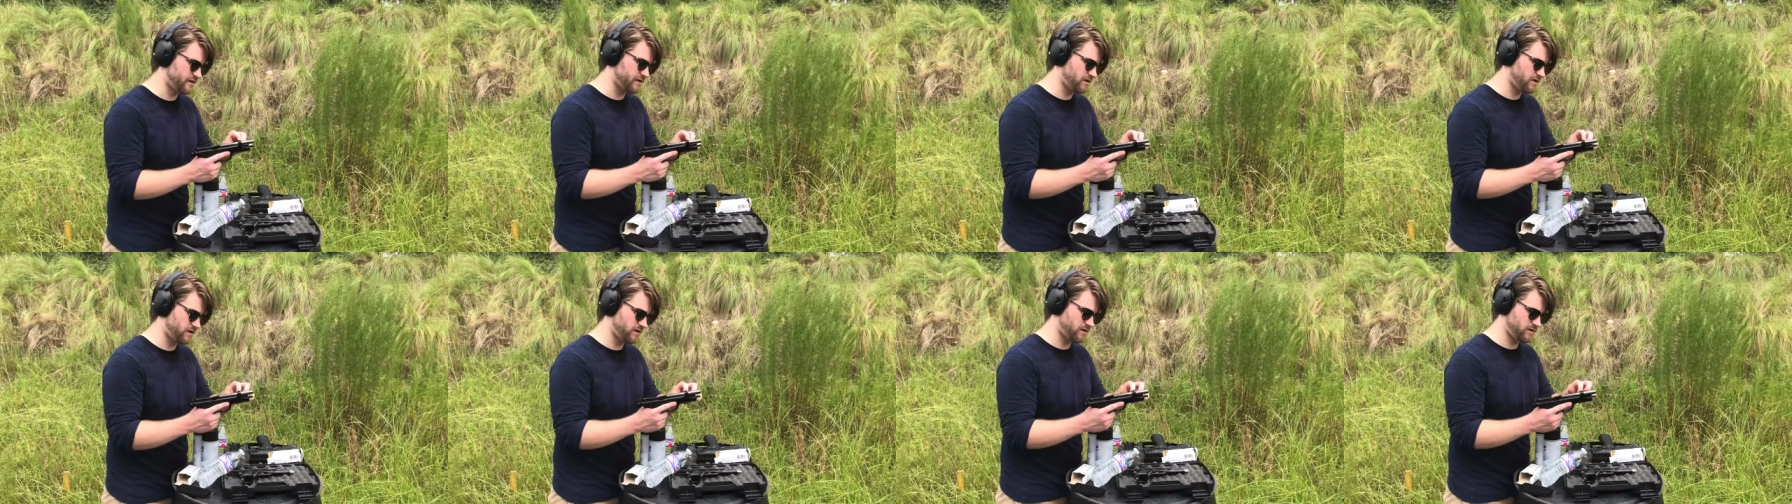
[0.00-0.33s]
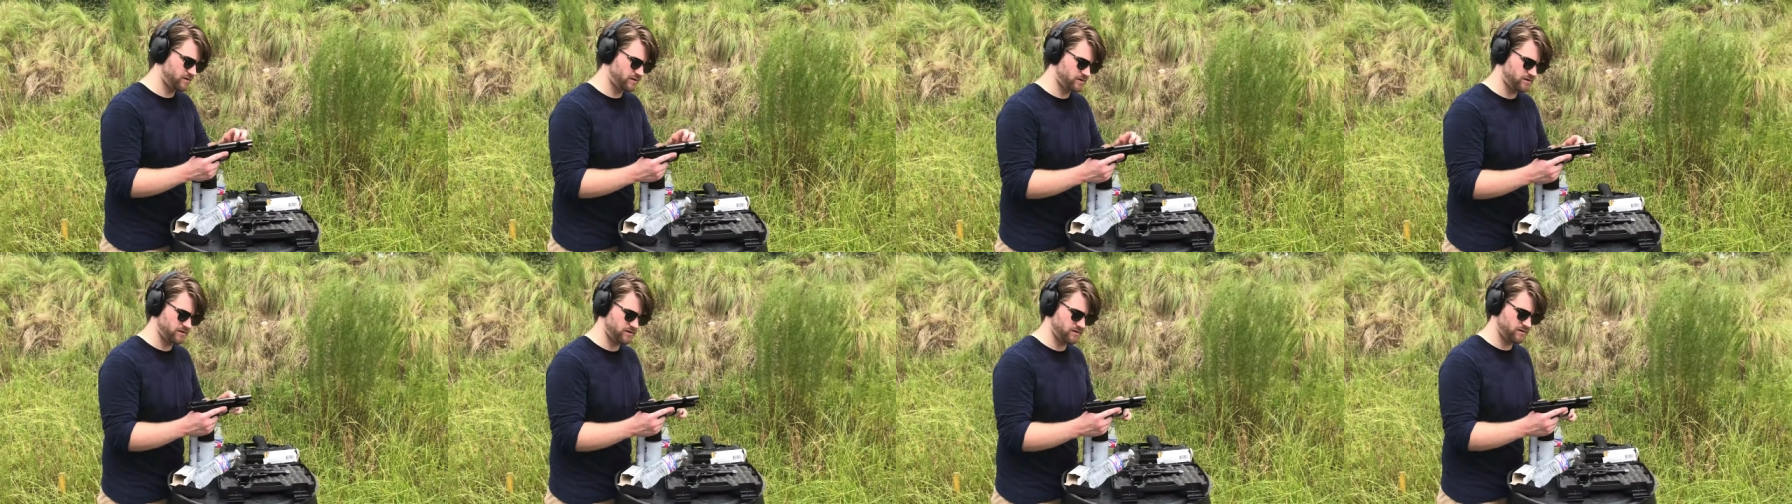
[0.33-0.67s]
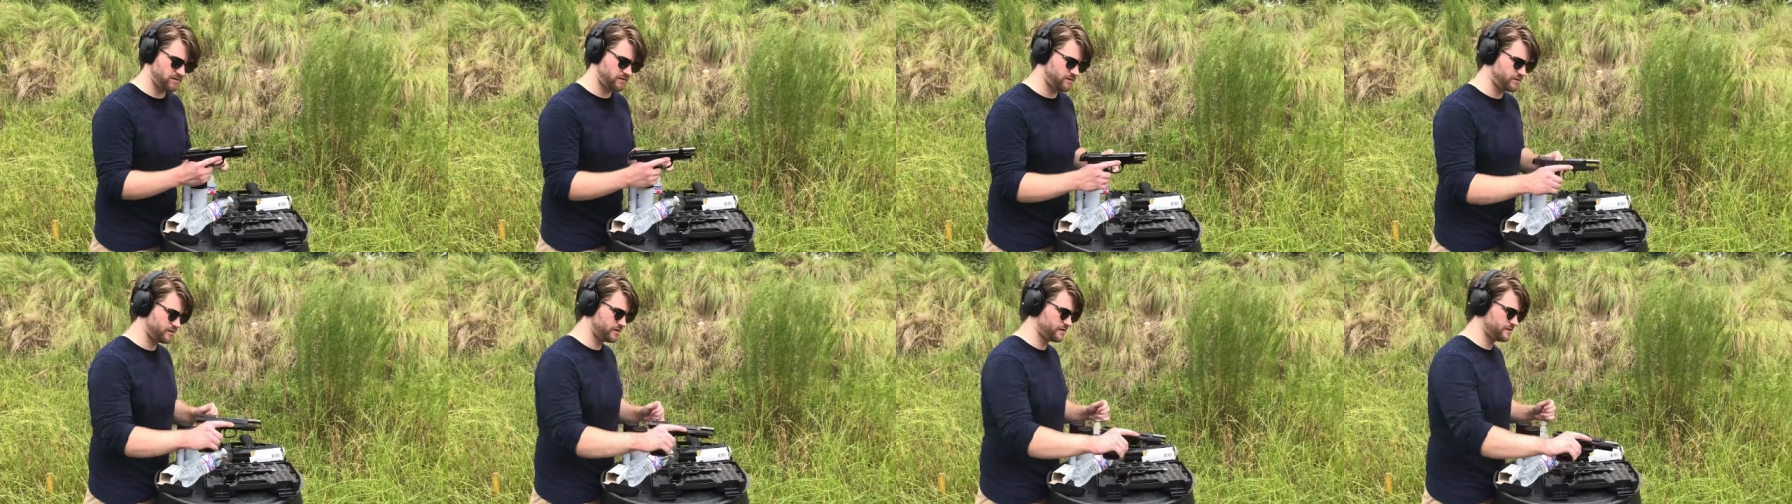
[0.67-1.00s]
I don't
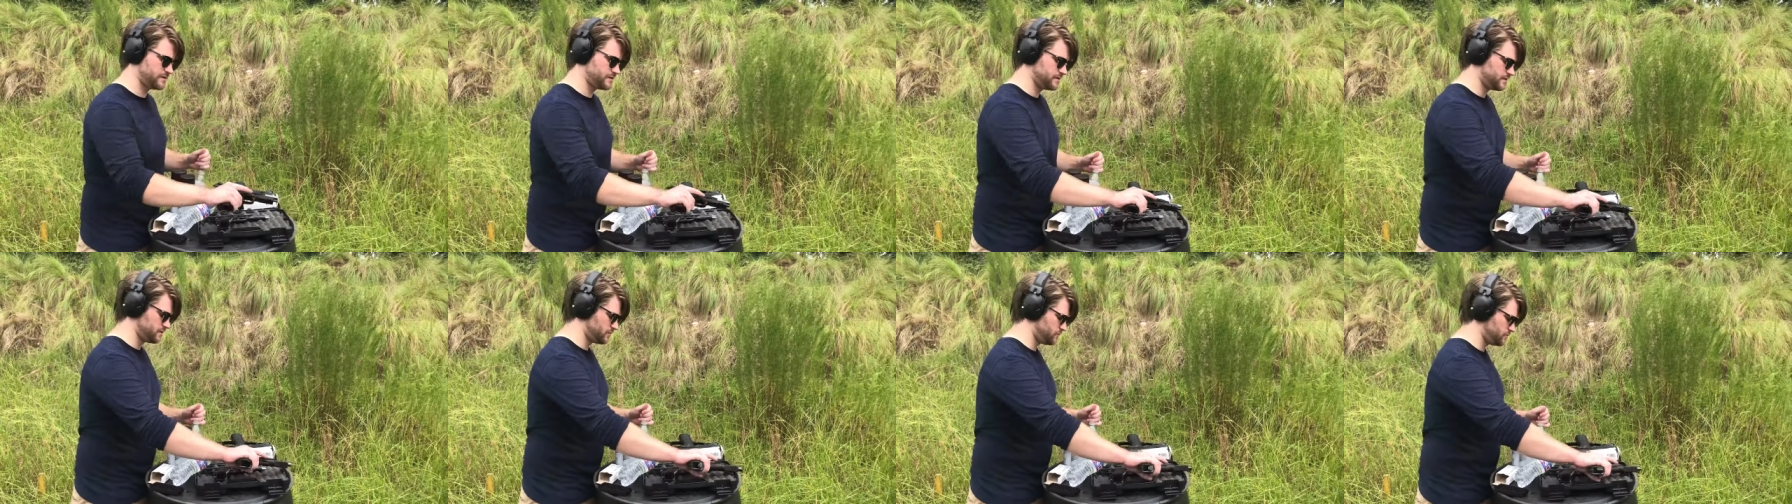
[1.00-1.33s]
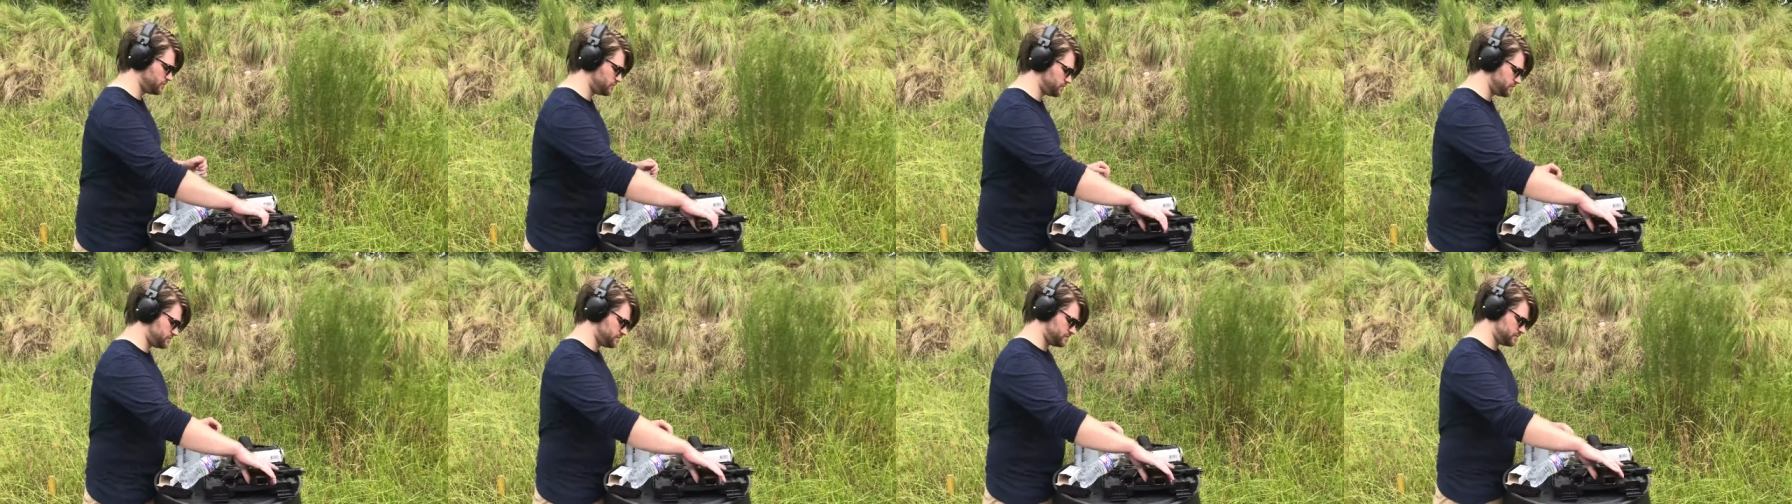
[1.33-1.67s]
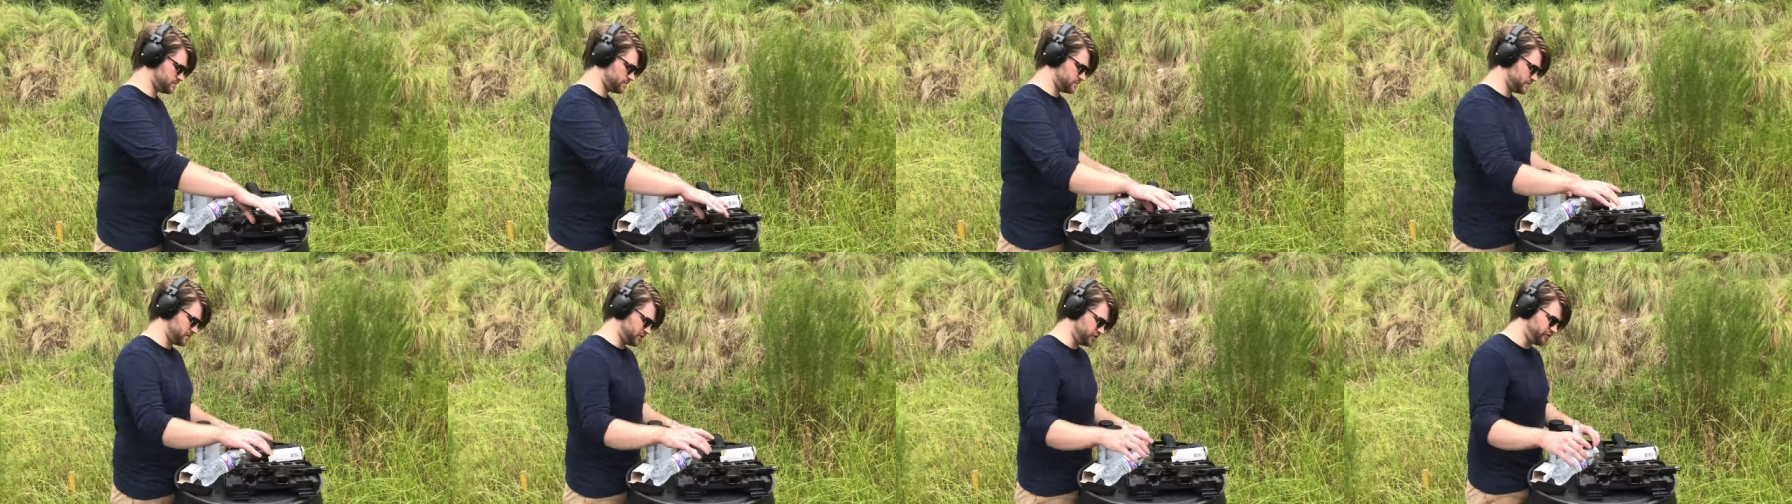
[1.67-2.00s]
know.
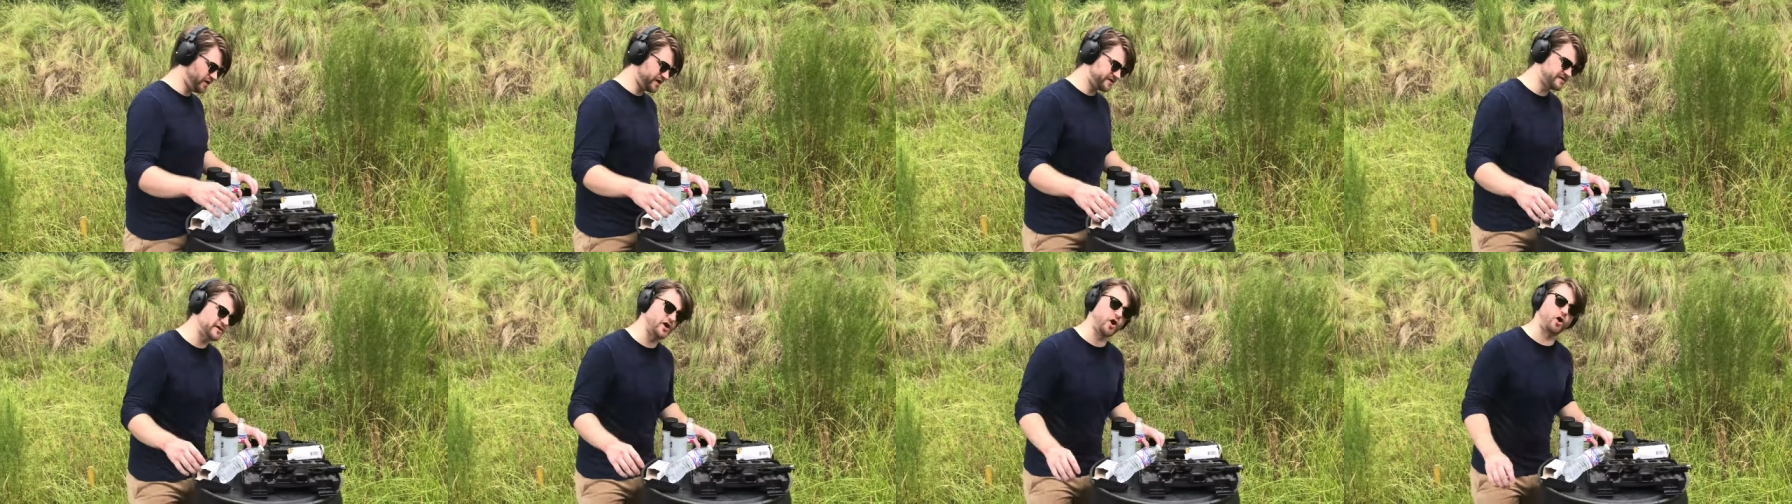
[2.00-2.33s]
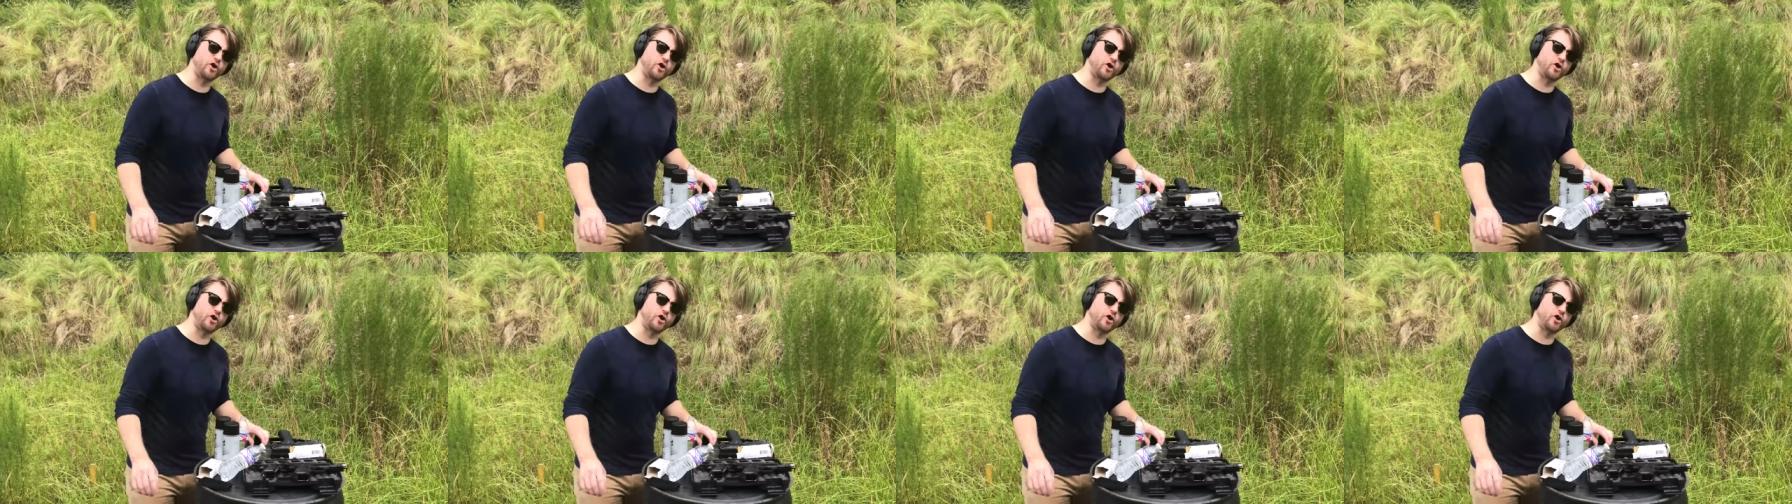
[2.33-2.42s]
open. You like the